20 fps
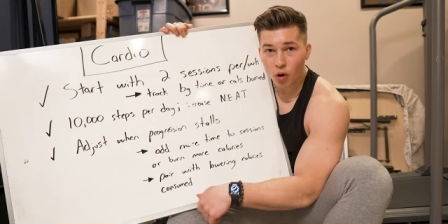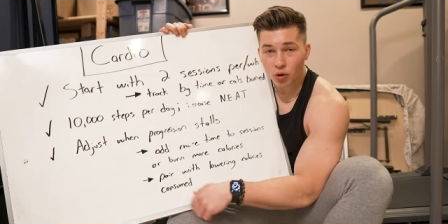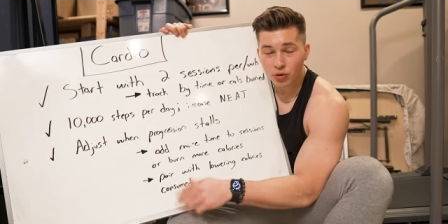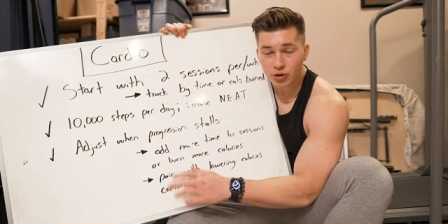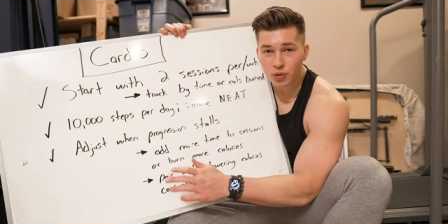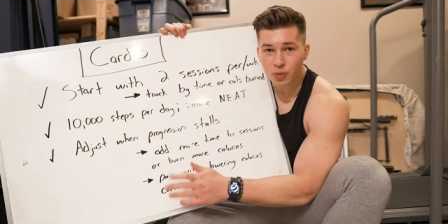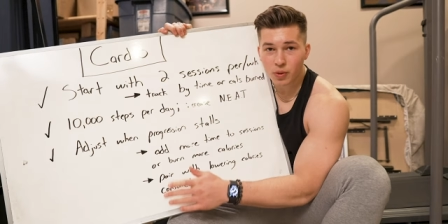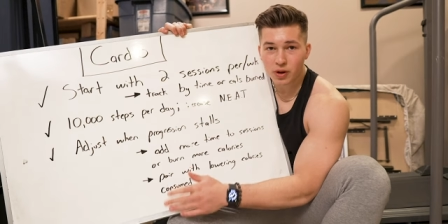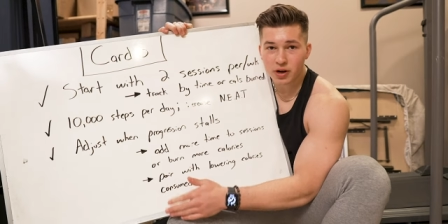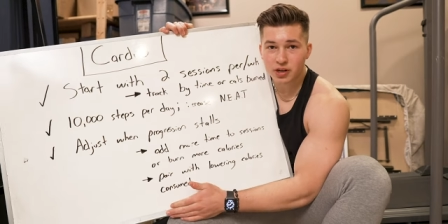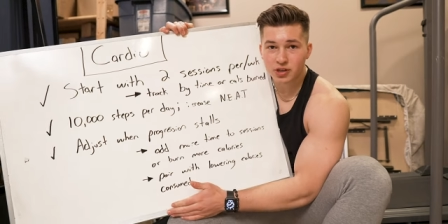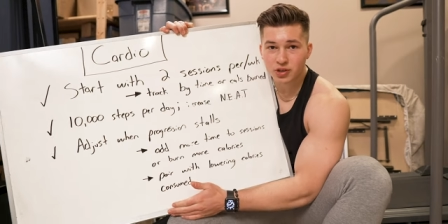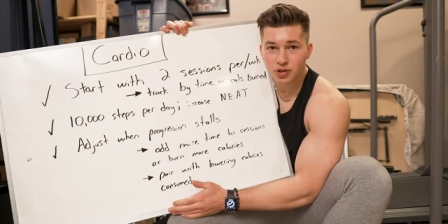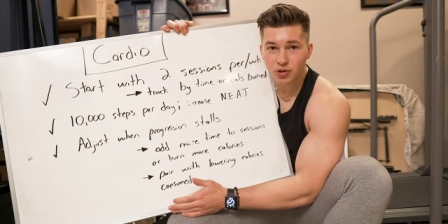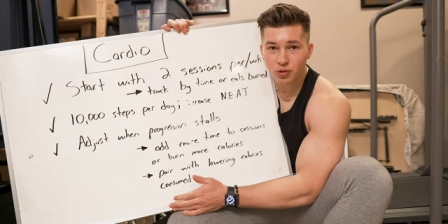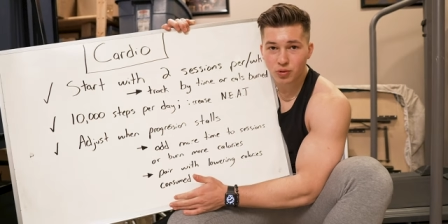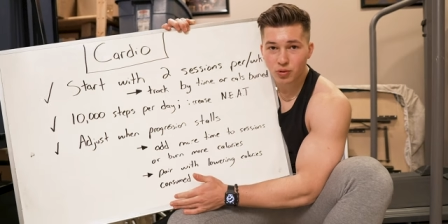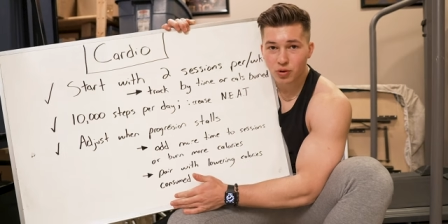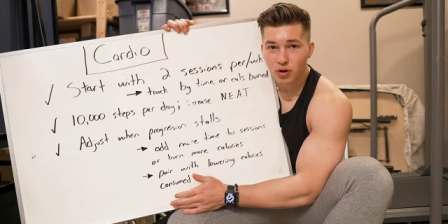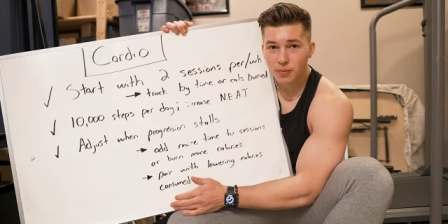All you wanna
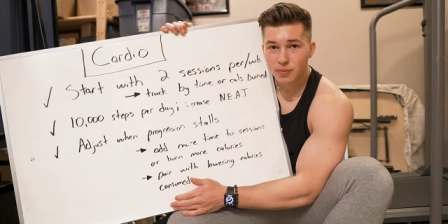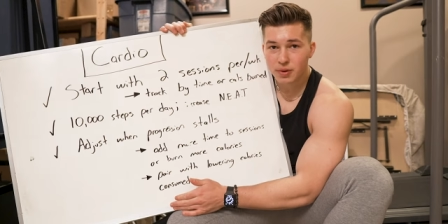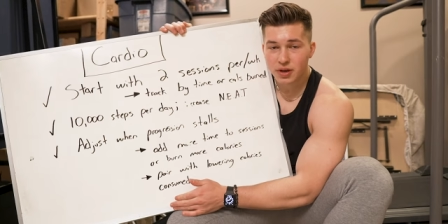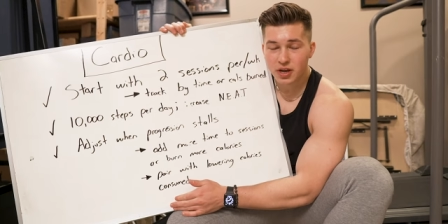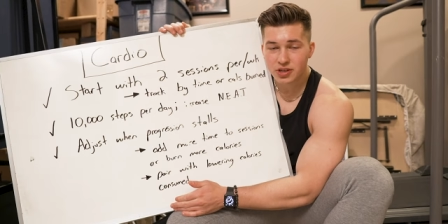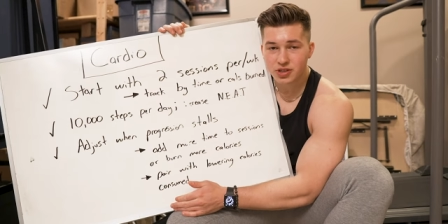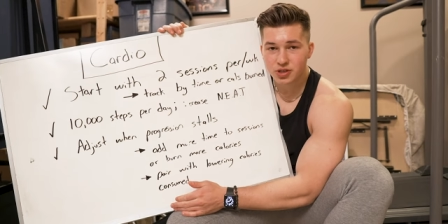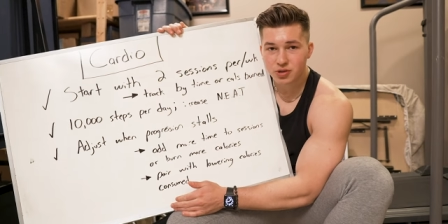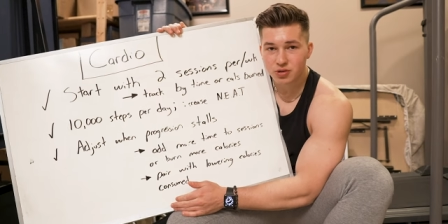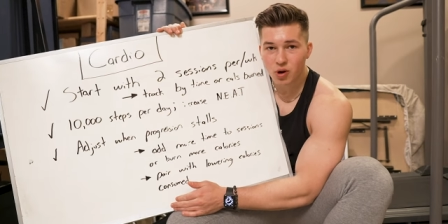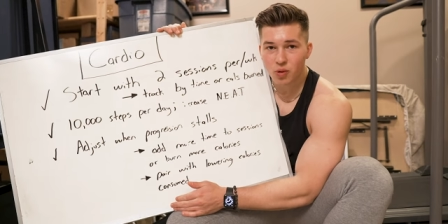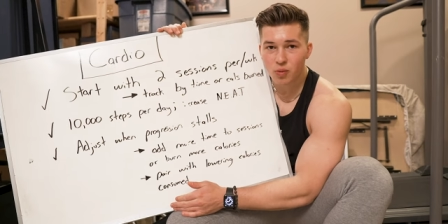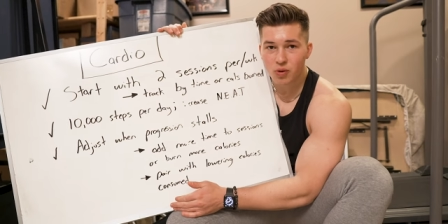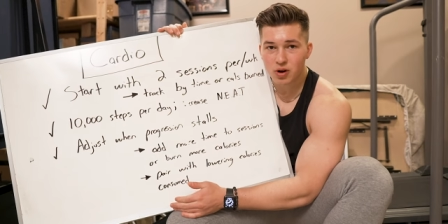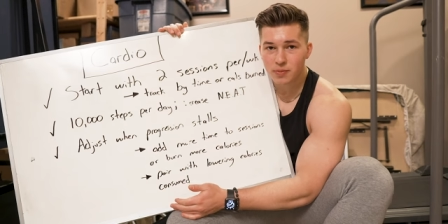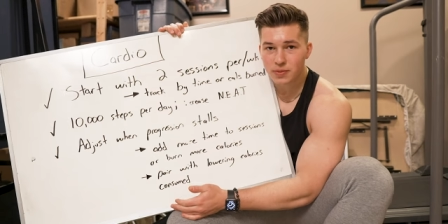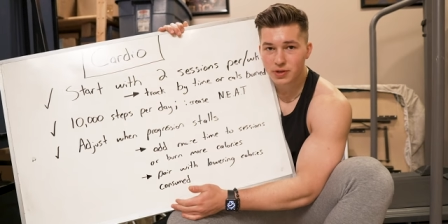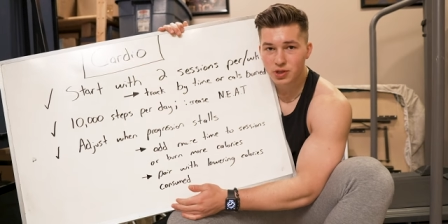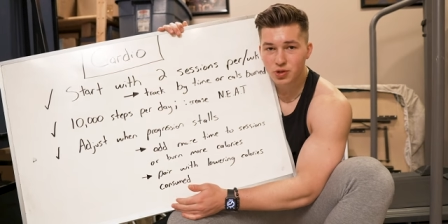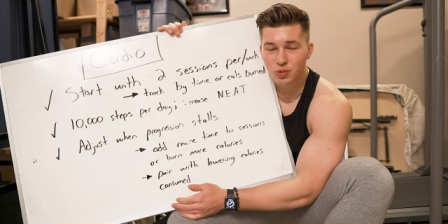do, because you don't
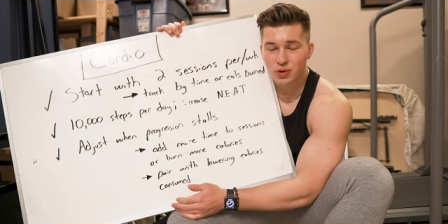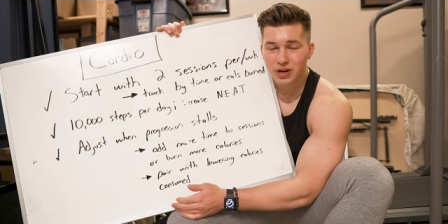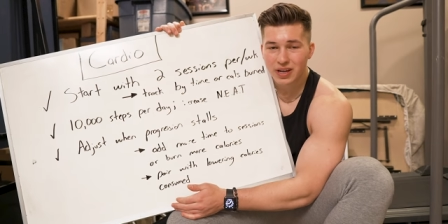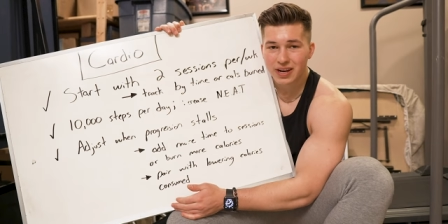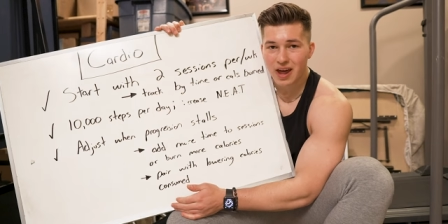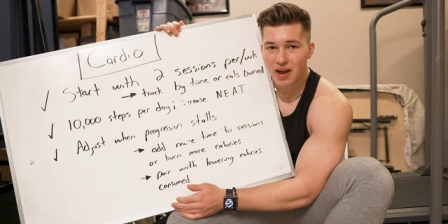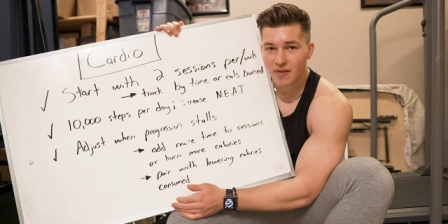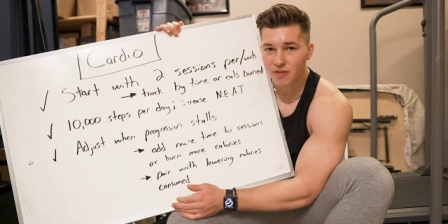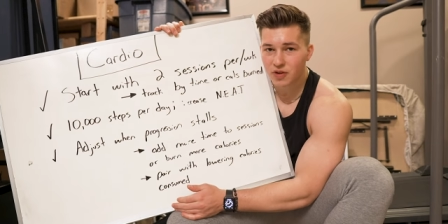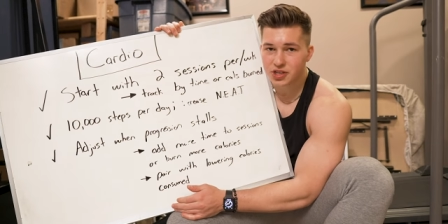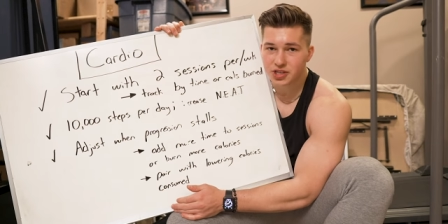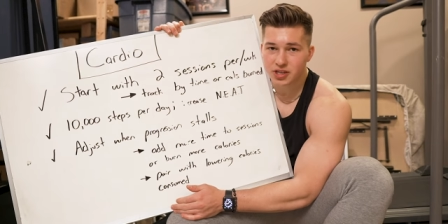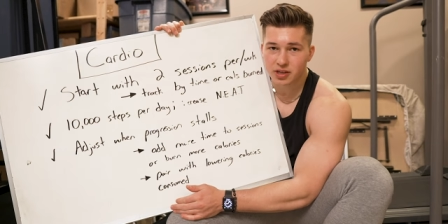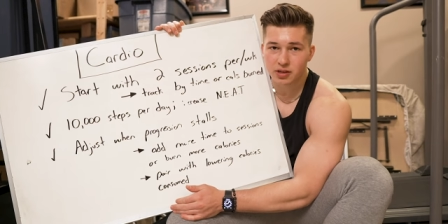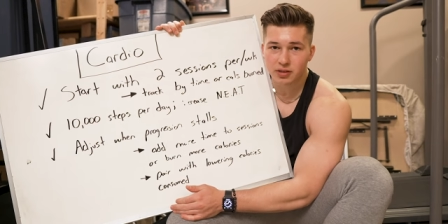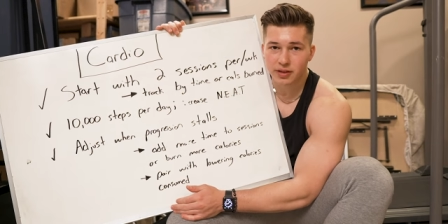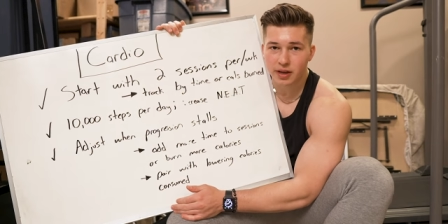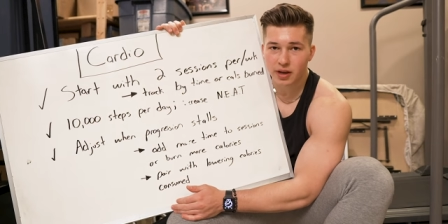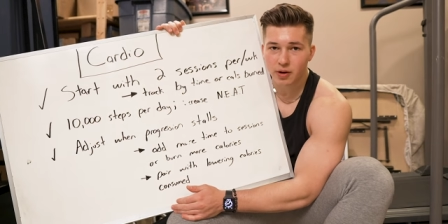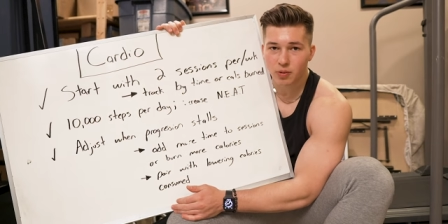wanna be doing it every
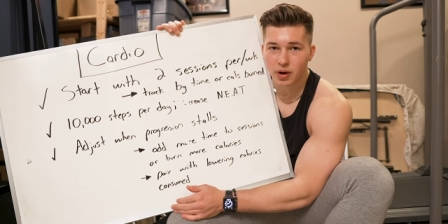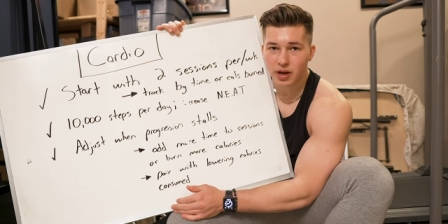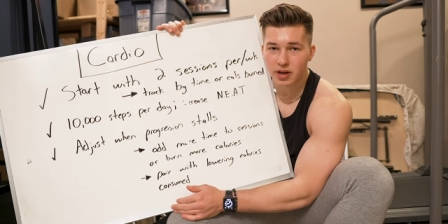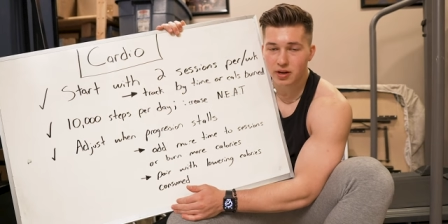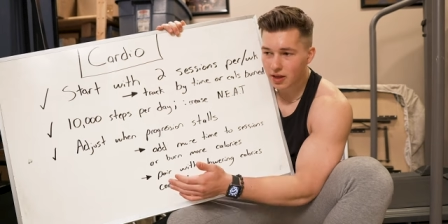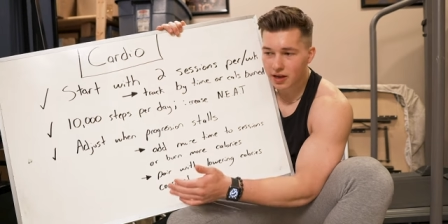single day, right?